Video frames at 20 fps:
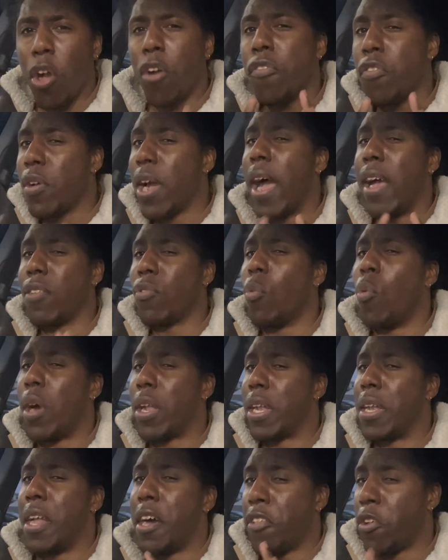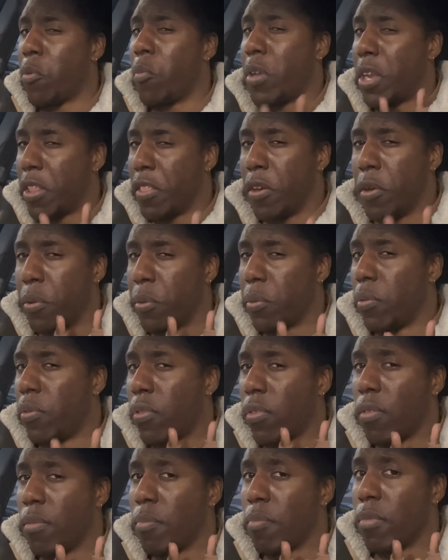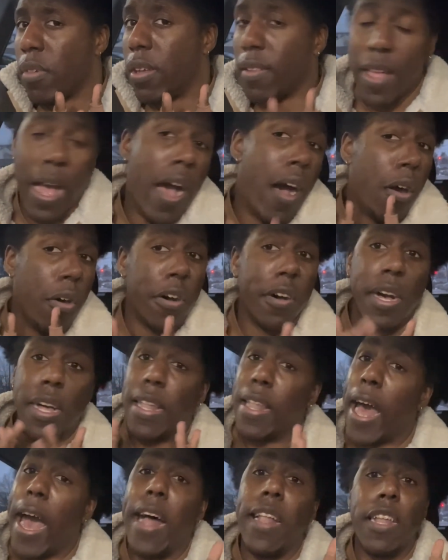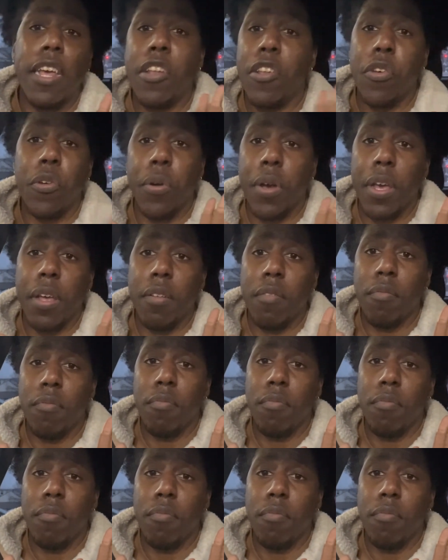if you guys want another one of those because I'll gladly do it.